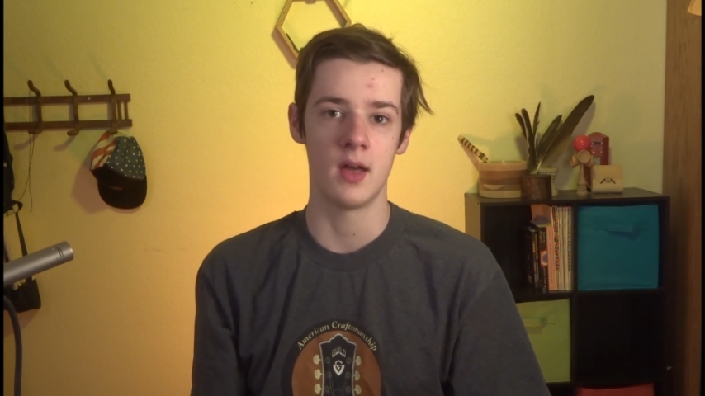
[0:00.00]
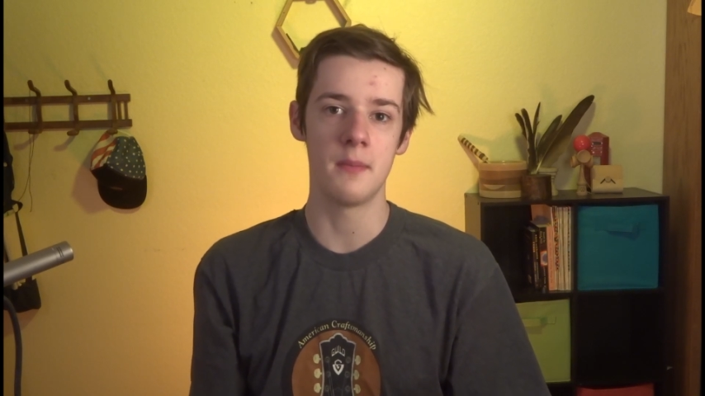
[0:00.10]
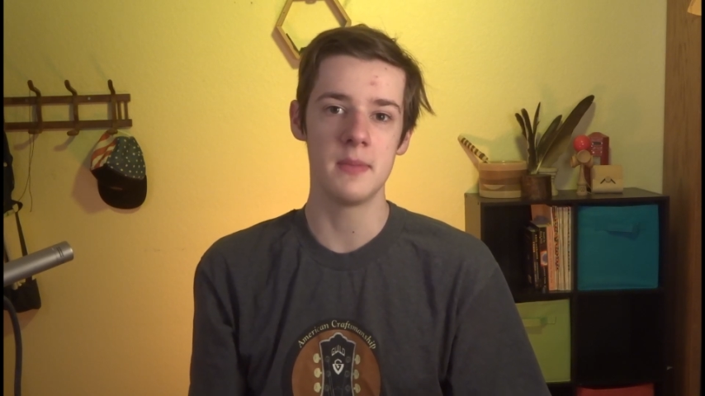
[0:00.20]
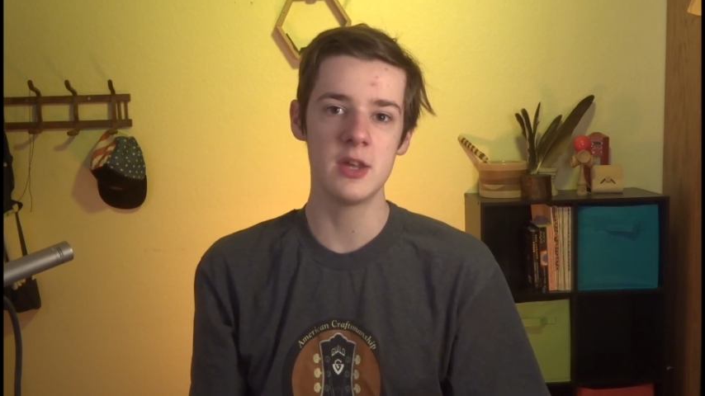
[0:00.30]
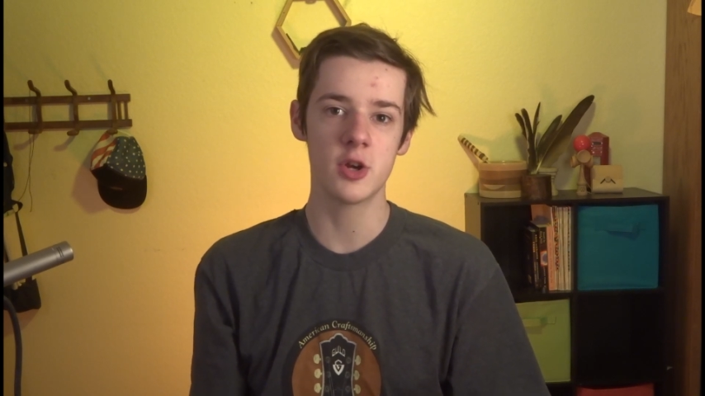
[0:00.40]
A
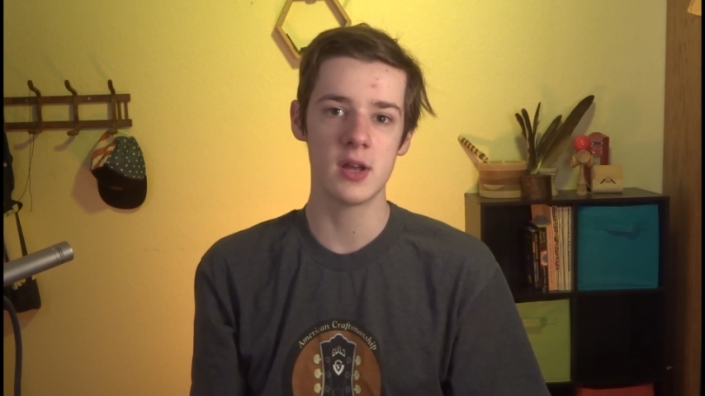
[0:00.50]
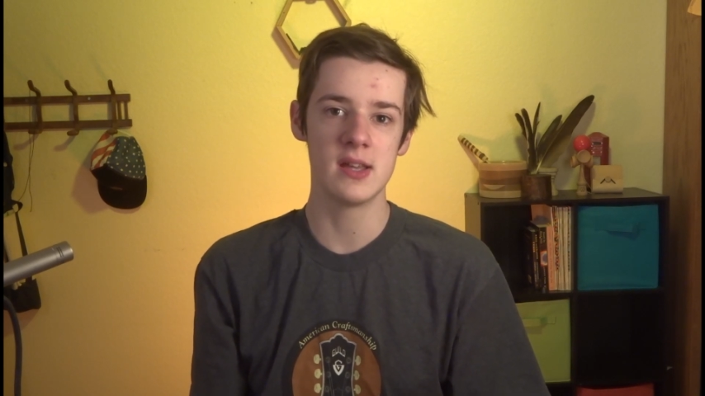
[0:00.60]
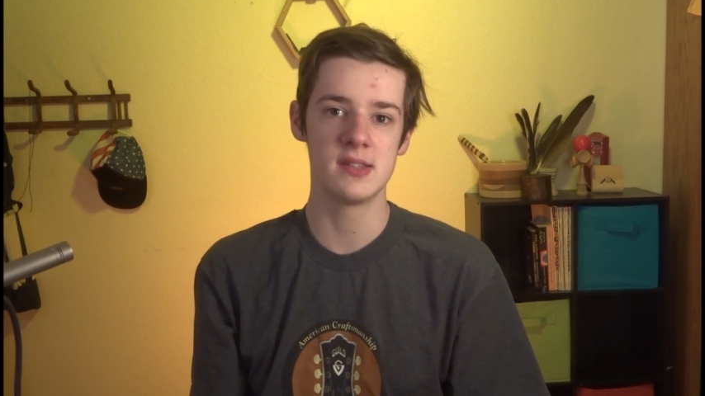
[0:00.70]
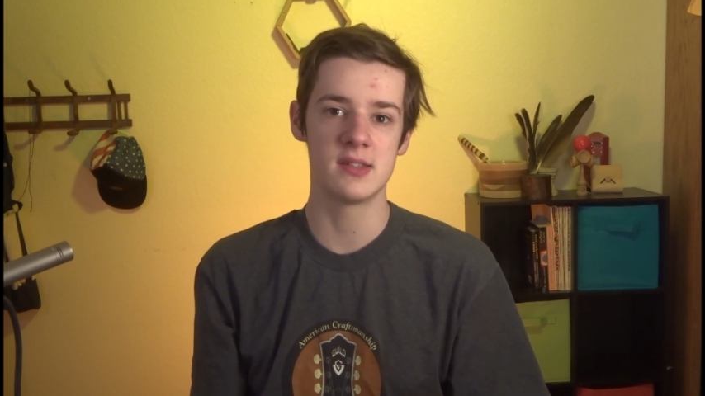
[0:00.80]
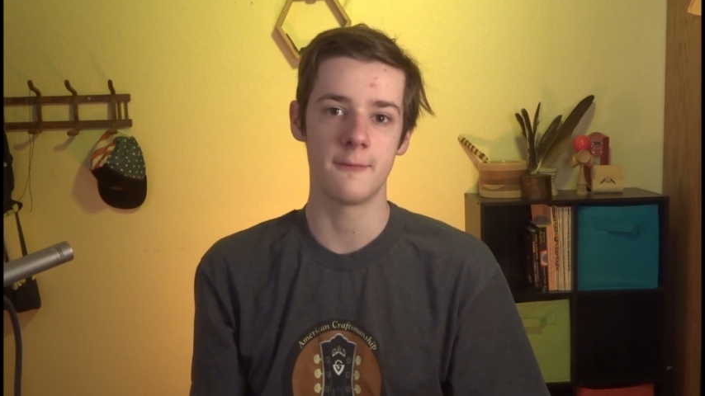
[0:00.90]
meter
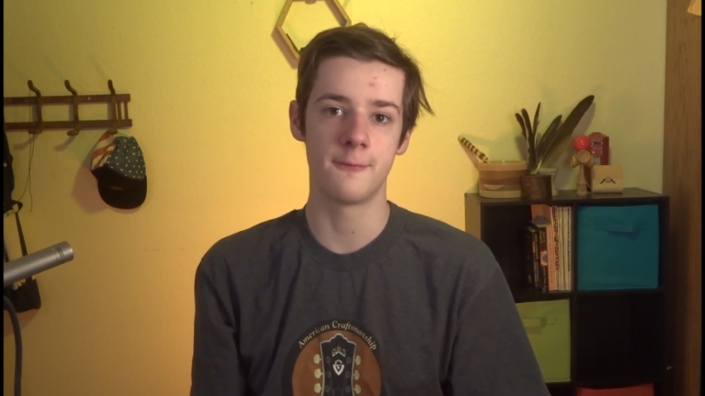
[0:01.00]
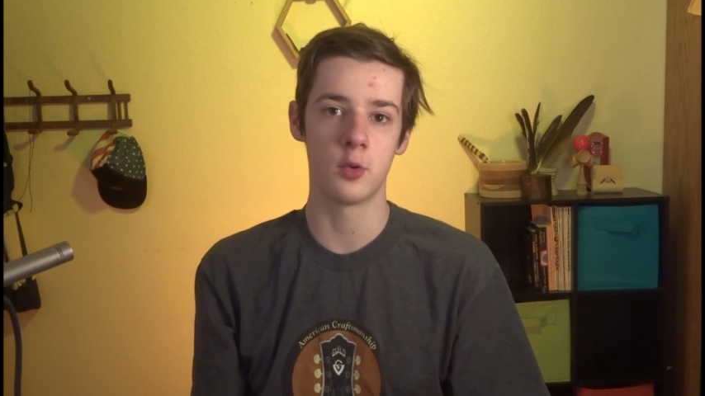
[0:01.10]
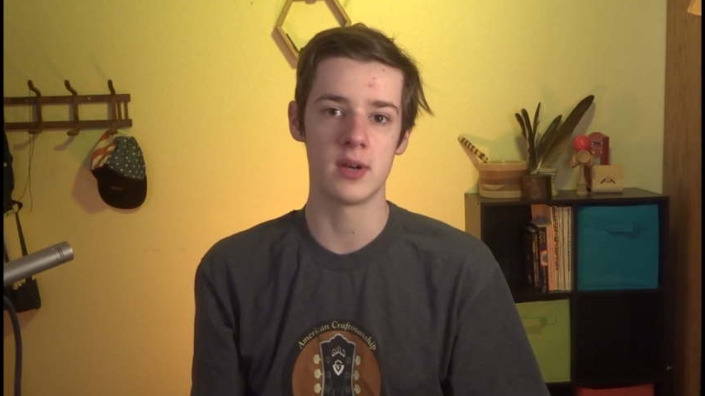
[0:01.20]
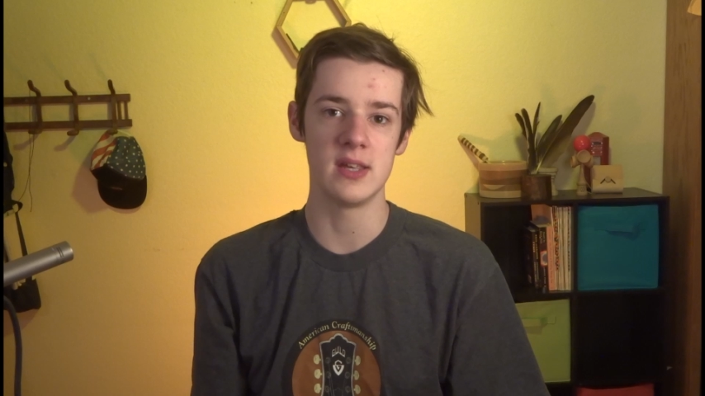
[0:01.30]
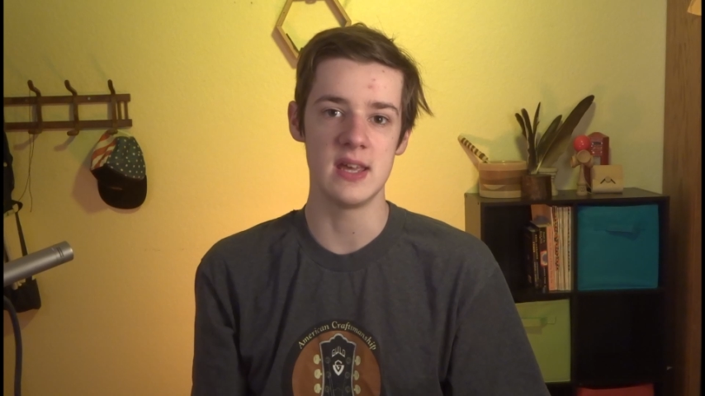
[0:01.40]
is
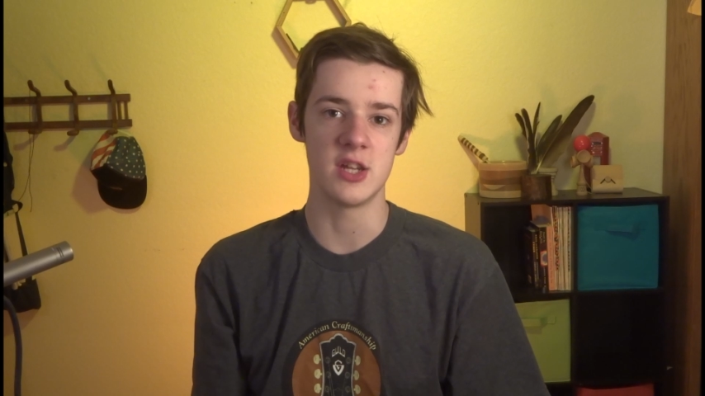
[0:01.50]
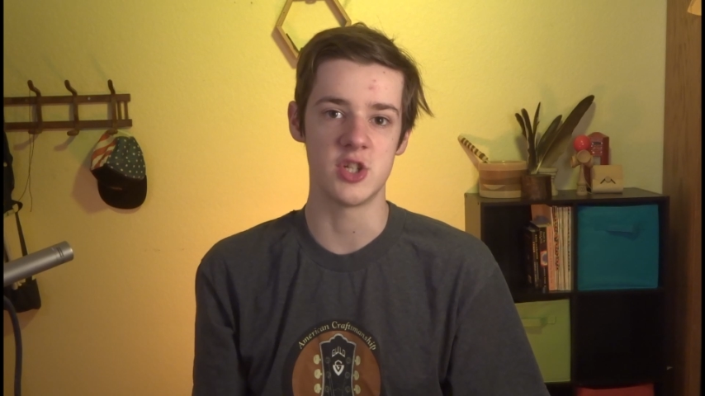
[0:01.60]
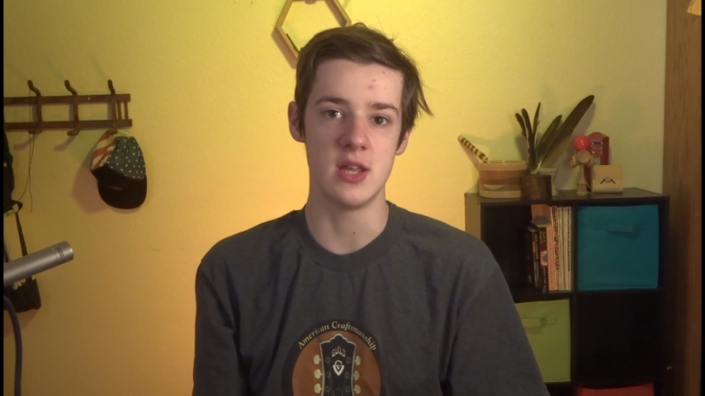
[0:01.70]
40-ish